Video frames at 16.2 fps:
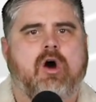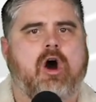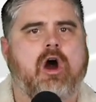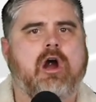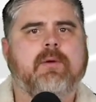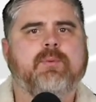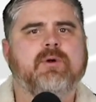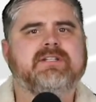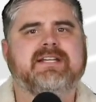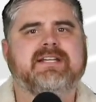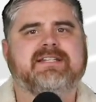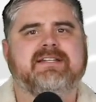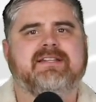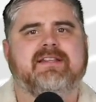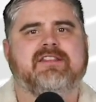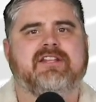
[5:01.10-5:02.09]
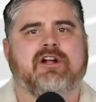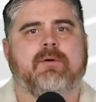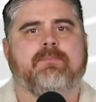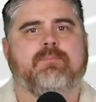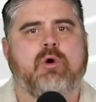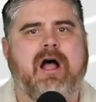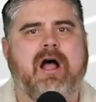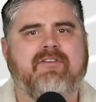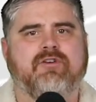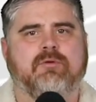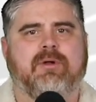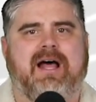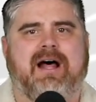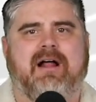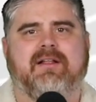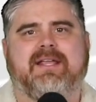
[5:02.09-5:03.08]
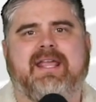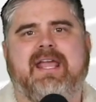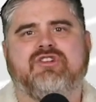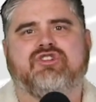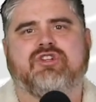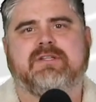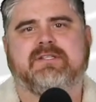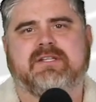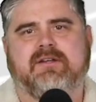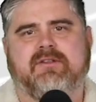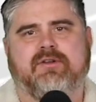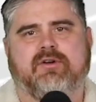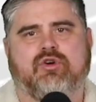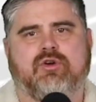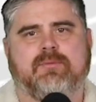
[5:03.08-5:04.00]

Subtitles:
ARK predicted that their profitable allocations into their